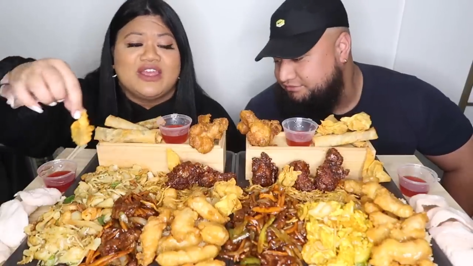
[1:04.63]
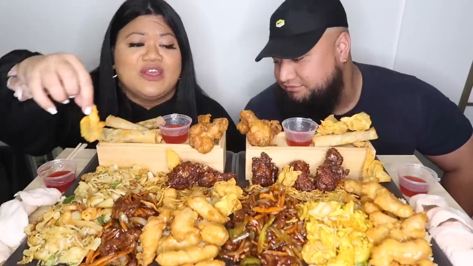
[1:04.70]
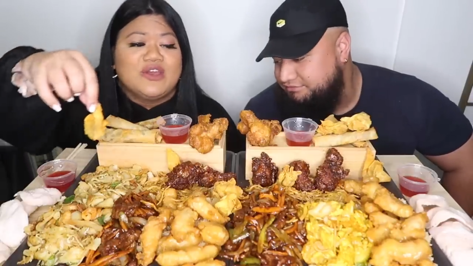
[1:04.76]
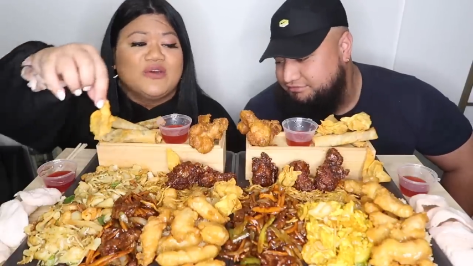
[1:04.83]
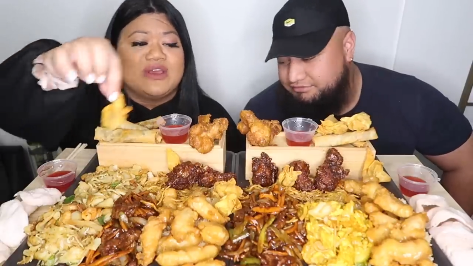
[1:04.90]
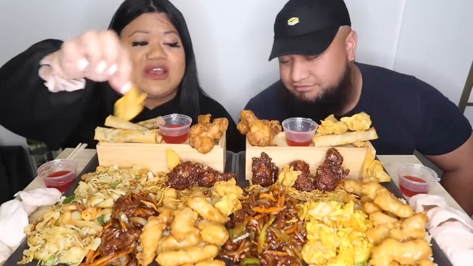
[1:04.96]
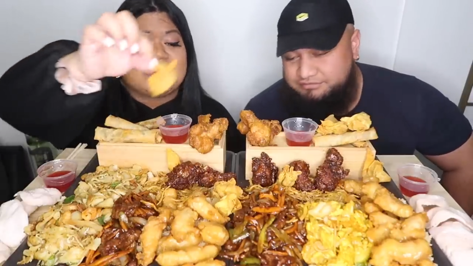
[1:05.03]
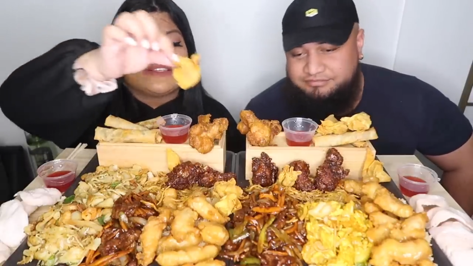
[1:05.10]
Speaker 1: We
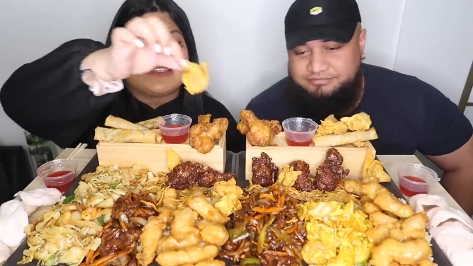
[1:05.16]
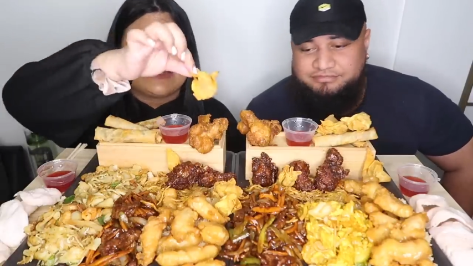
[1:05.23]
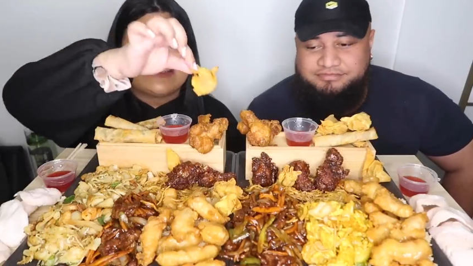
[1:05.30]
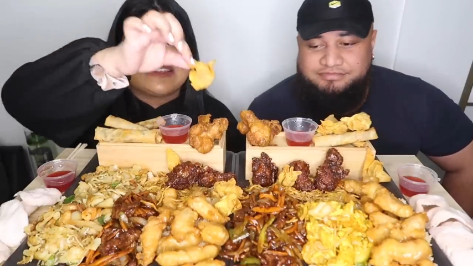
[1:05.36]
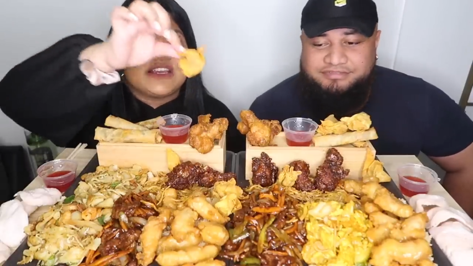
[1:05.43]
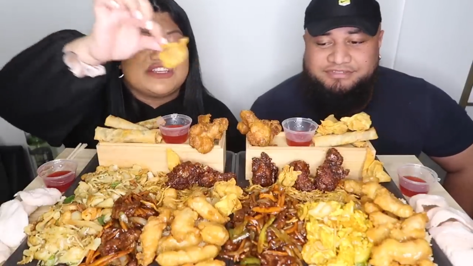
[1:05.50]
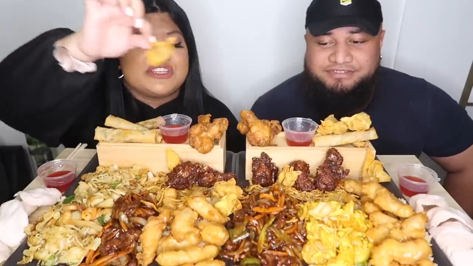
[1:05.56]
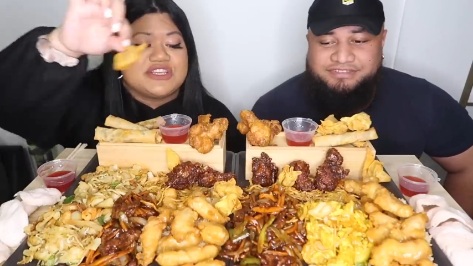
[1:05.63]
got satay
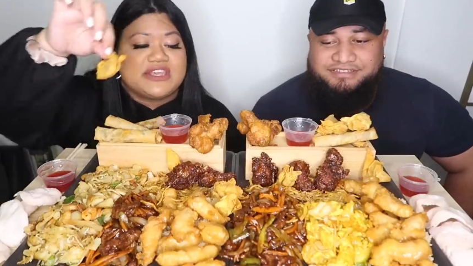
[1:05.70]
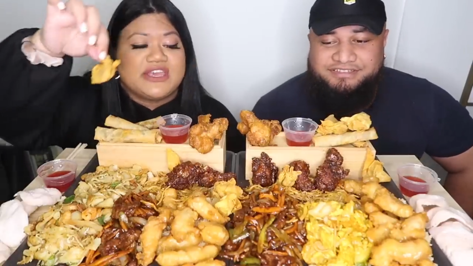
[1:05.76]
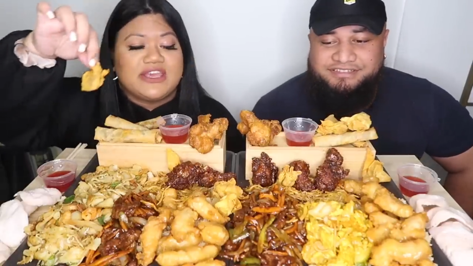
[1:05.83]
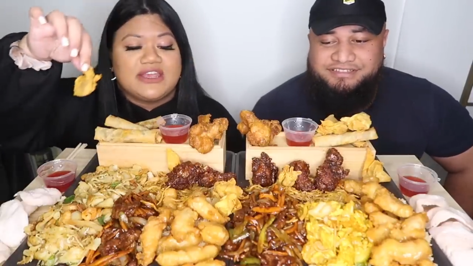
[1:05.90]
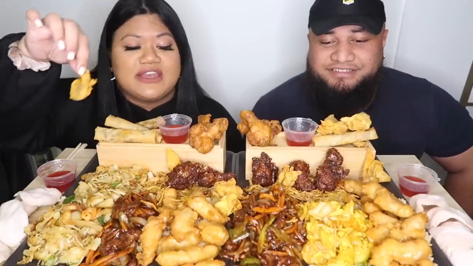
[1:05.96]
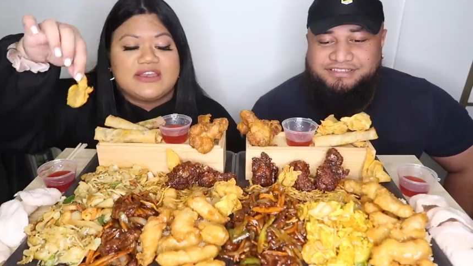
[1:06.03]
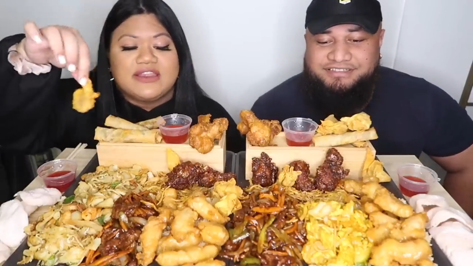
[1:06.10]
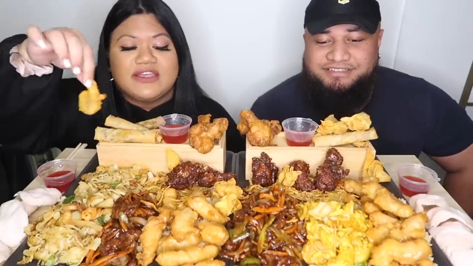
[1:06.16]
chicken,
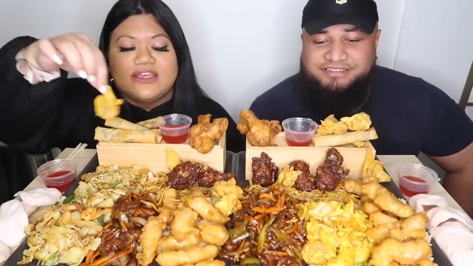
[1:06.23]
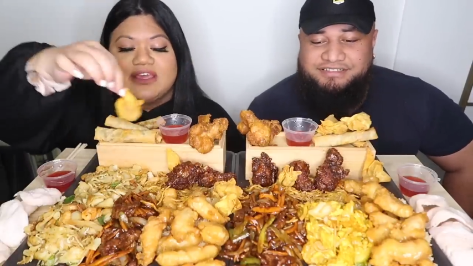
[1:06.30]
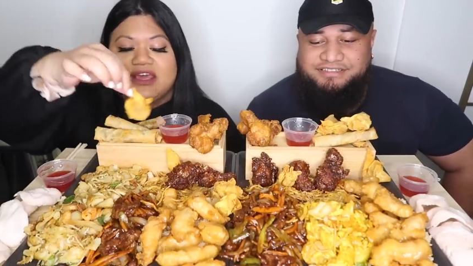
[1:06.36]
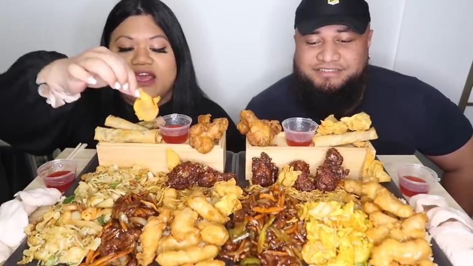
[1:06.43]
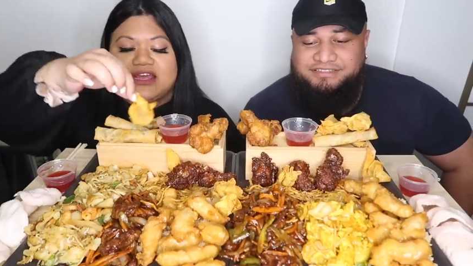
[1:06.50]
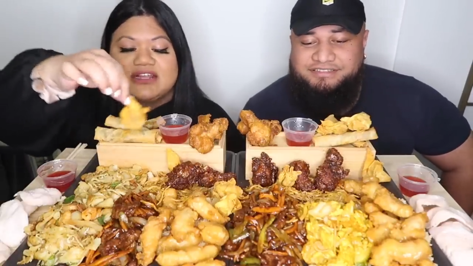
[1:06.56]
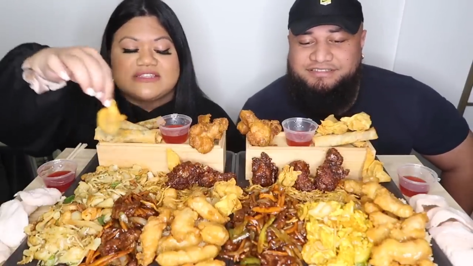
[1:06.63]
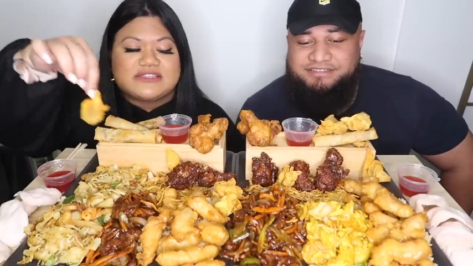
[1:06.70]

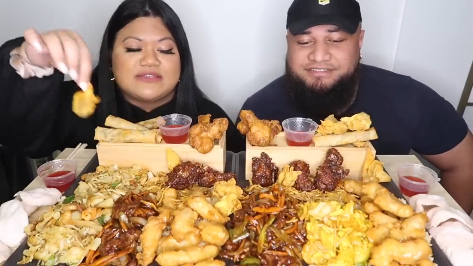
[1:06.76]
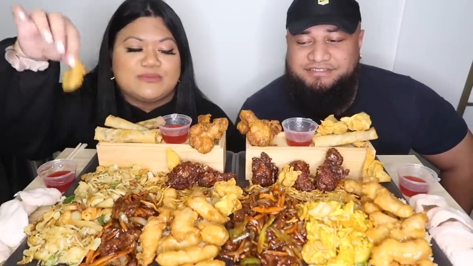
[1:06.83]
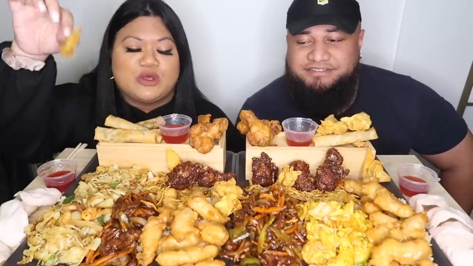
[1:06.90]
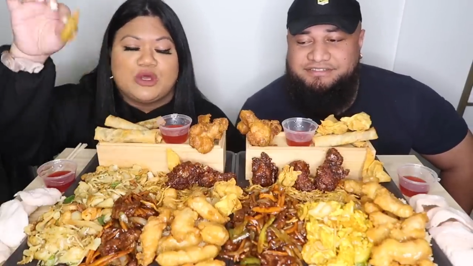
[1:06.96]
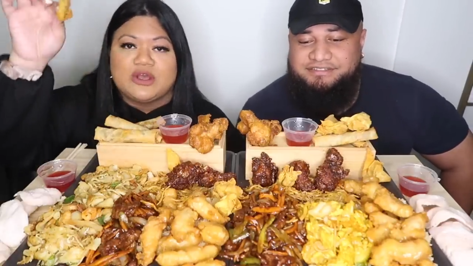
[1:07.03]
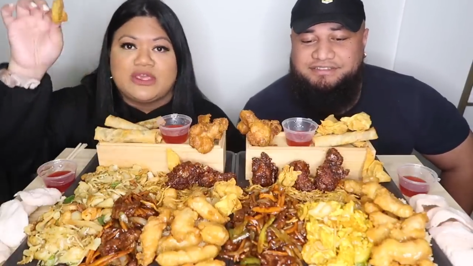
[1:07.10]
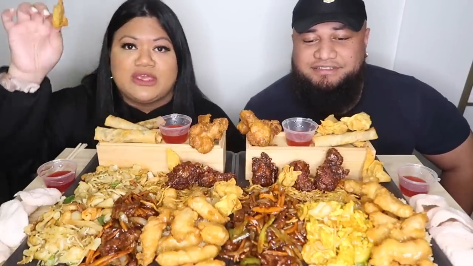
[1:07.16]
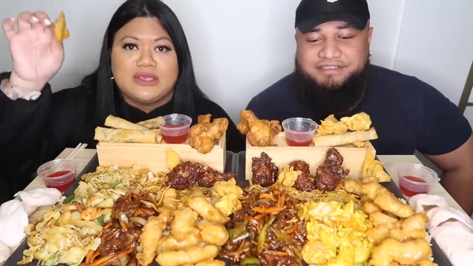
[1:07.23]
and some
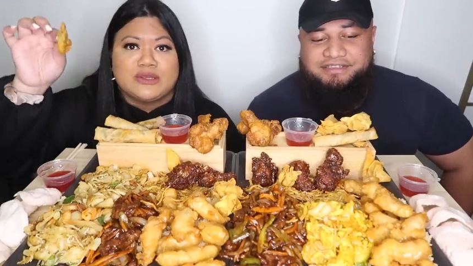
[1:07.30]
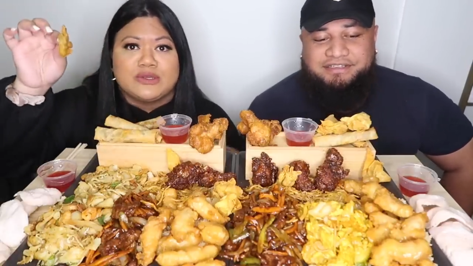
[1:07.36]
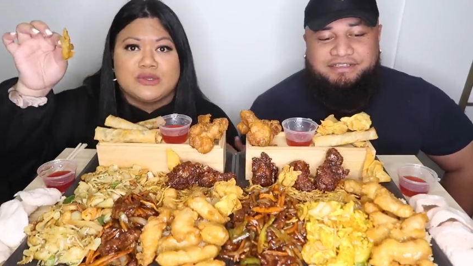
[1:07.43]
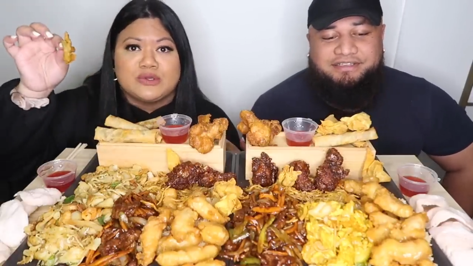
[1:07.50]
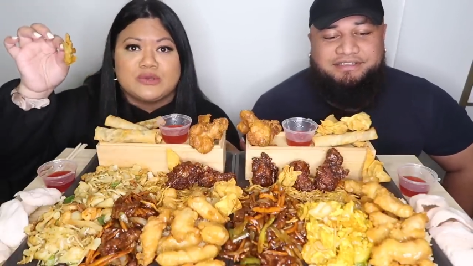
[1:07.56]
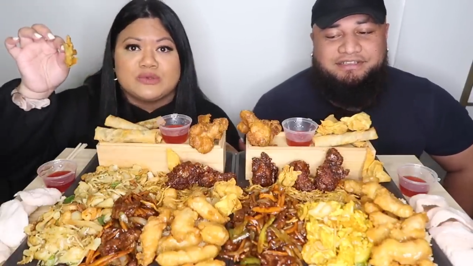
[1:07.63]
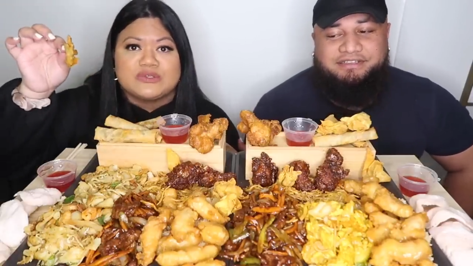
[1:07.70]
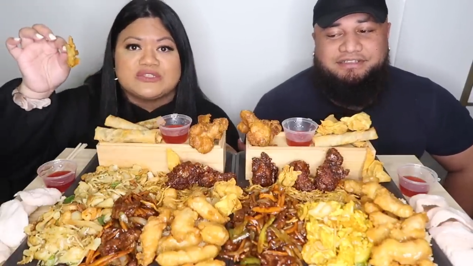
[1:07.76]
Hokkien
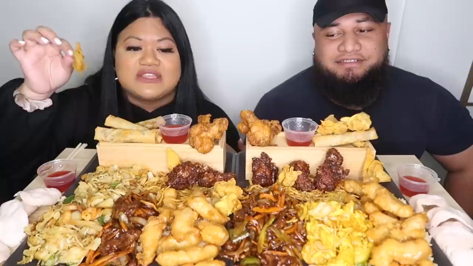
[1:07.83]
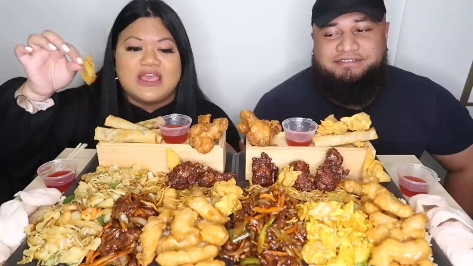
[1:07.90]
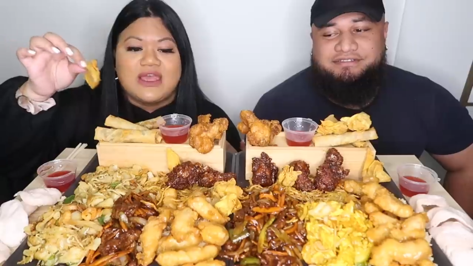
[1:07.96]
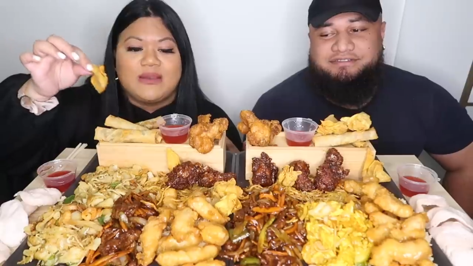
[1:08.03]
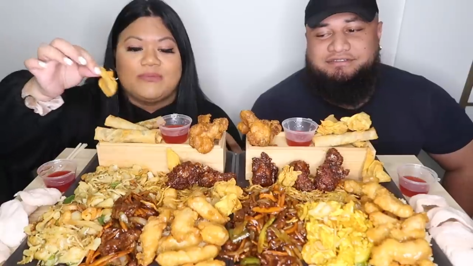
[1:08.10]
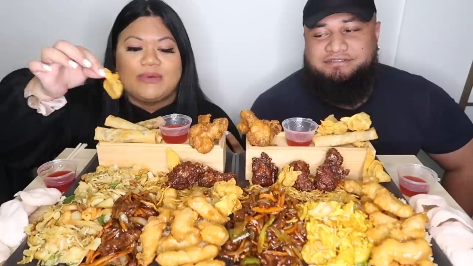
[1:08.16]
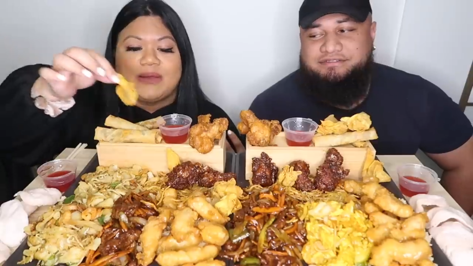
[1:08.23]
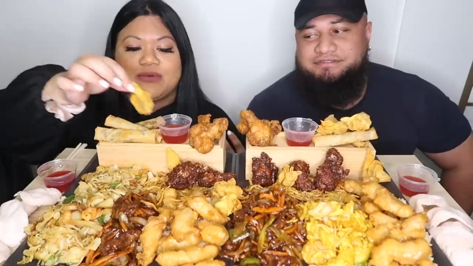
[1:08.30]
noodles and
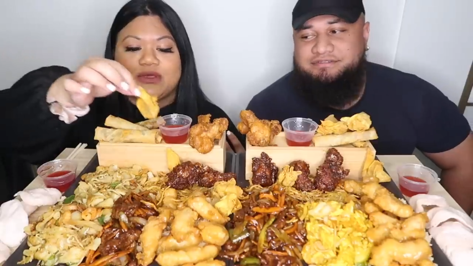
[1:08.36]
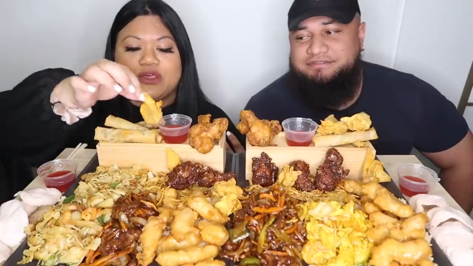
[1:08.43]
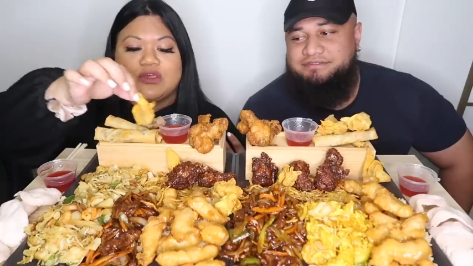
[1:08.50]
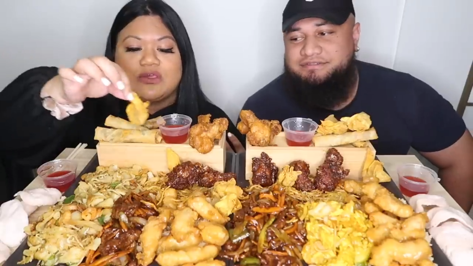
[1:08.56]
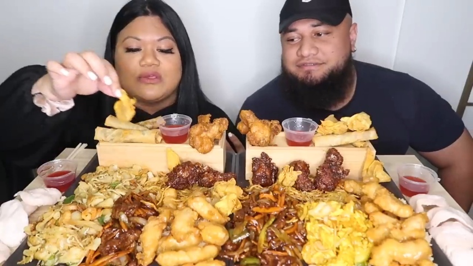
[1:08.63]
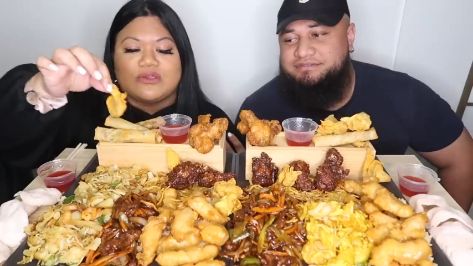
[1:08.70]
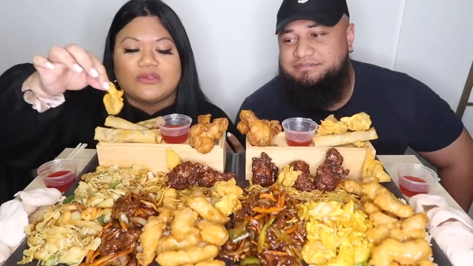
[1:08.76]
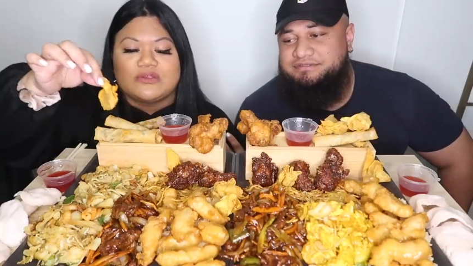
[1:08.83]

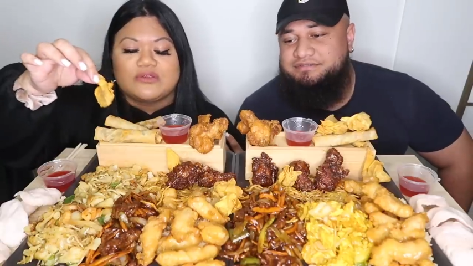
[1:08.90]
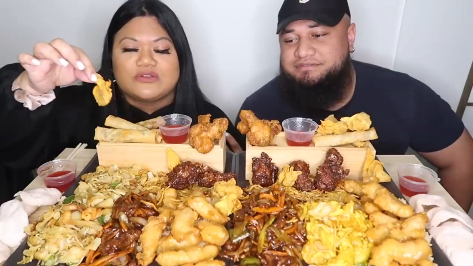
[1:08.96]
barbecue